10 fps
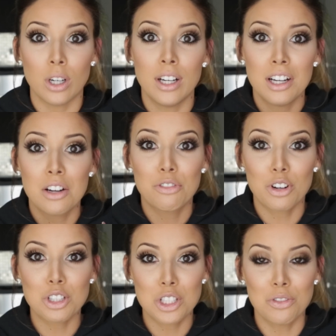the same
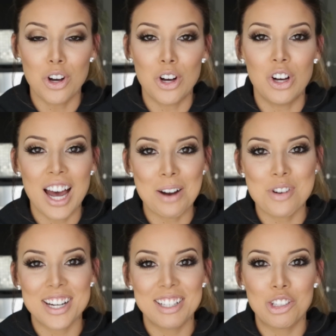look that I had
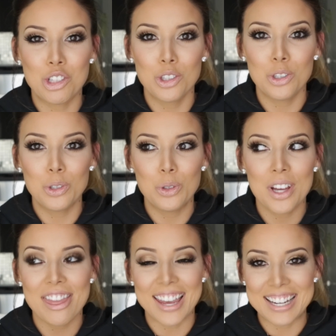in my
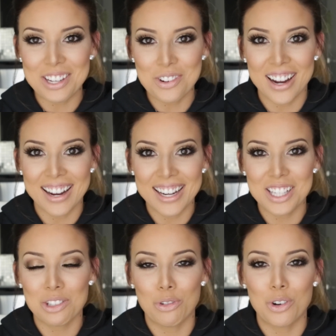mid-July favorites
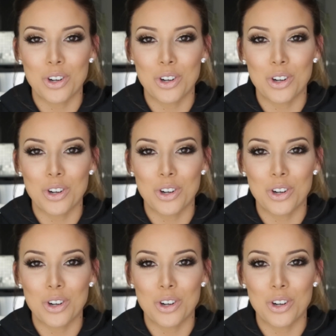video.